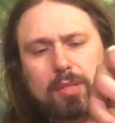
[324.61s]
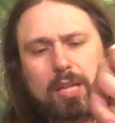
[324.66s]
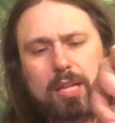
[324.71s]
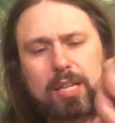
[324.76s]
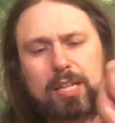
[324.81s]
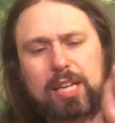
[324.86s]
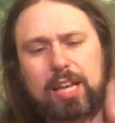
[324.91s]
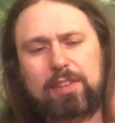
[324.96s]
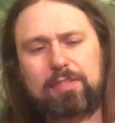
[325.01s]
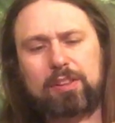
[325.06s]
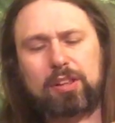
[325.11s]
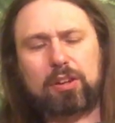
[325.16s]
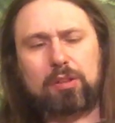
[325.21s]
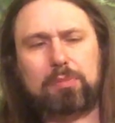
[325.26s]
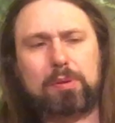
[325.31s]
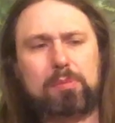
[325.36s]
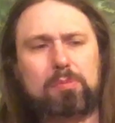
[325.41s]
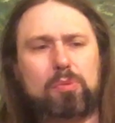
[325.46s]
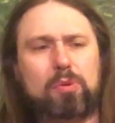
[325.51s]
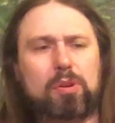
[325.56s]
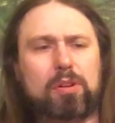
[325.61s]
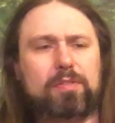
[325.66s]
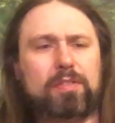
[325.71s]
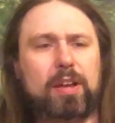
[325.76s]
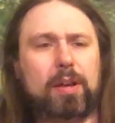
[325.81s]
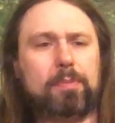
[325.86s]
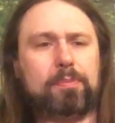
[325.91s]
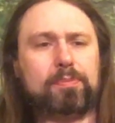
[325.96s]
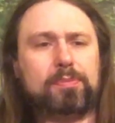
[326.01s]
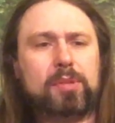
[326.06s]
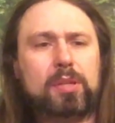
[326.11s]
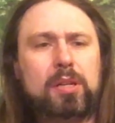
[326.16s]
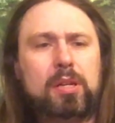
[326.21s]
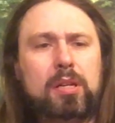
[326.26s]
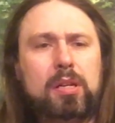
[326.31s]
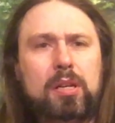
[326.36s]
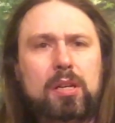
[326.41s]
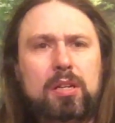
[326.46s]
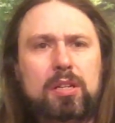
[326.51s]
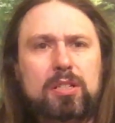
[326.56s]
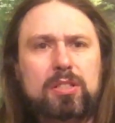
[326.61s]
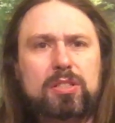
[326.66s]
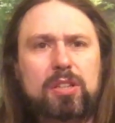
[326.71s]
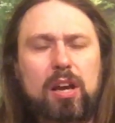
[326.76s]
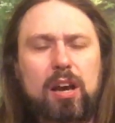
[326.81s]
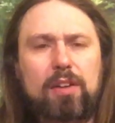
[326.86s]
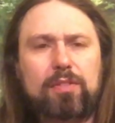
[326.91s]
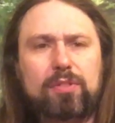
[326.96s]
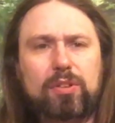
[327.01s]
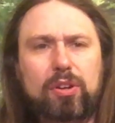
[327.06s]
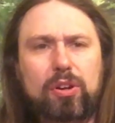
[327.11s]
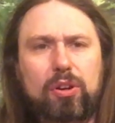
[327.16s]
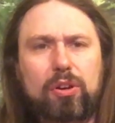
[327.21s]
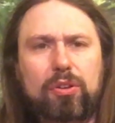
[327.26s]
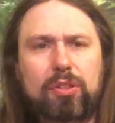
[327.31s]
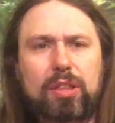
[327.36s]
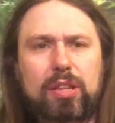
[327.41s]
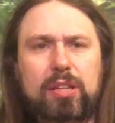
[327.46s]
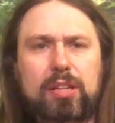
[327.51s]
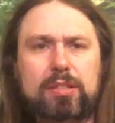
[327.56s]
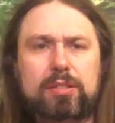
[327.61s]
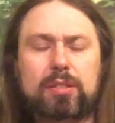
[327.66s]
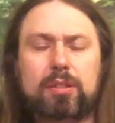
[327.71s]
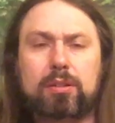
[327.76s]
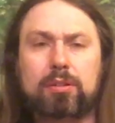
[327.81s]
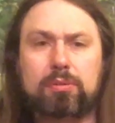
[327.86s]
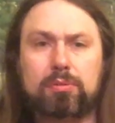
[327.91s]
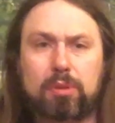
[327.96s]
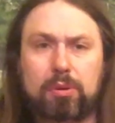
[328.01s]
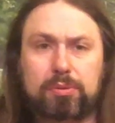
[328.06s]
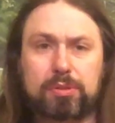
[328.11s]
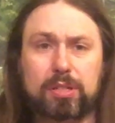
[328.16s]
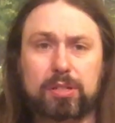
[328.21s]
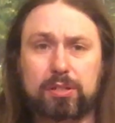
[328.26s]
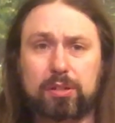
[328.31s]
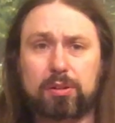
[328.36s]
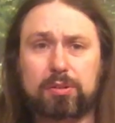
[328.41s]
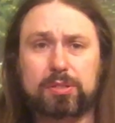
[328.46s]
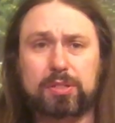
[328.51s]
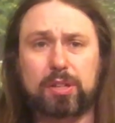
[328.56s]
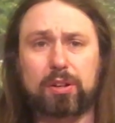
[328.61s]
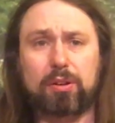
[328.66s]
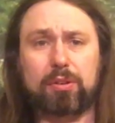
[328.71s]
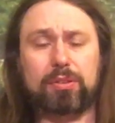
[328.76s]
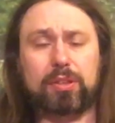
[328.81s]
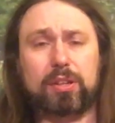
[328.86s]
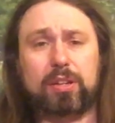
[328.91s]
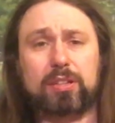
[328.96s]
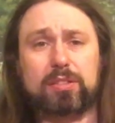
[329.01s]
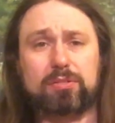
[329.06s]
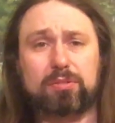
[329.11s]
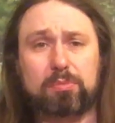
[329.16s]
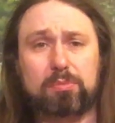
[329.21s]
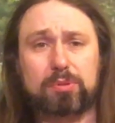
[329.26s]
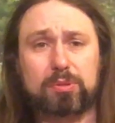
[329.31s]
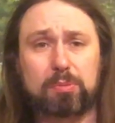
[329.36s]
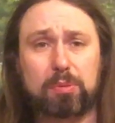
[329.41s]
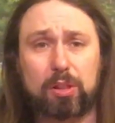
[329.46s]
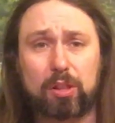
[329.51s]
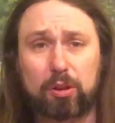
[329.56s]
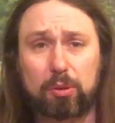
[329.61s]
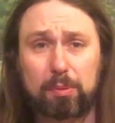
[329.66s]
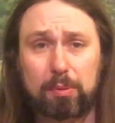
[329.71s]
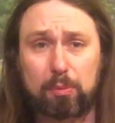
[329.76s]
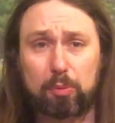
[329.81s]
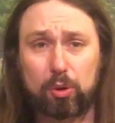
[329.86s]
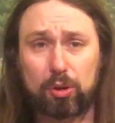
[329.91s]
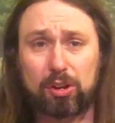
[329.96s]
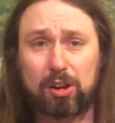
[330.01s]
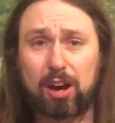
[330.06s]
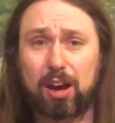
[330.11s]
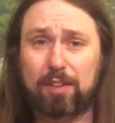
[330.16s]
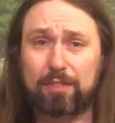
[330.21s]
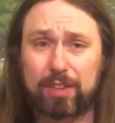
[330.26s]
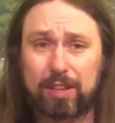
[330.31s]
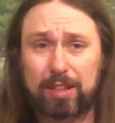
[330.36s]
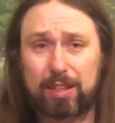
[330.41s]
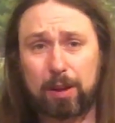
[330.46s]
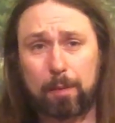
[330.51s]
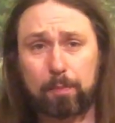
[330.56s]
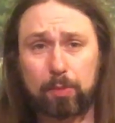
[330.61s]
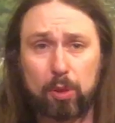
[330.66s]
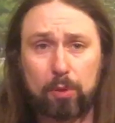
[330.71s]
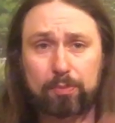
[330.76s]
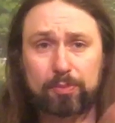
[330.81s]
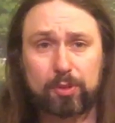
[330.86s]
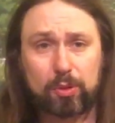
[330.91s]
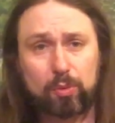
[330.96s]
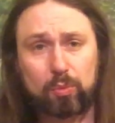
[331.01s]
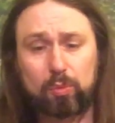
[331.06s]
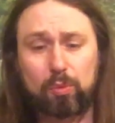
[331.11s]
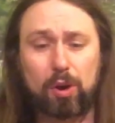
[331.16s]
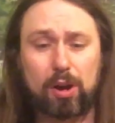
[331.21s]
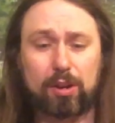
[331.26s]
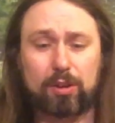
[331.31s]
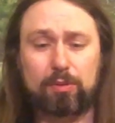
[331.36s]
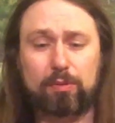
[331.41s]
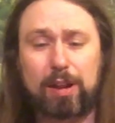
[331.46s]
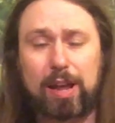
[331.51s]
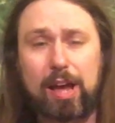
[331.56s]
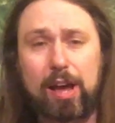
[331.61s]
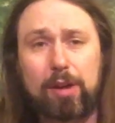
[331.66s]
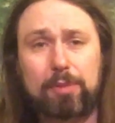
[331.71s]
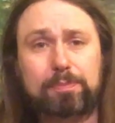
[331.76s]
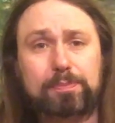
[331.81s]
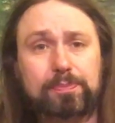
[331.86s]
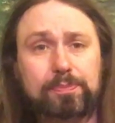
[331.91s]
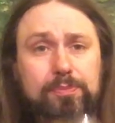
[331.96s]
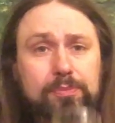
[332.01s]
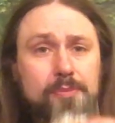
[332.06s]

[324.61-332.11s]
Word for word: And it gave a little bit more of a soft earthiness, roasty toasty earthiness from some, a little bit more coffee in there, walking around.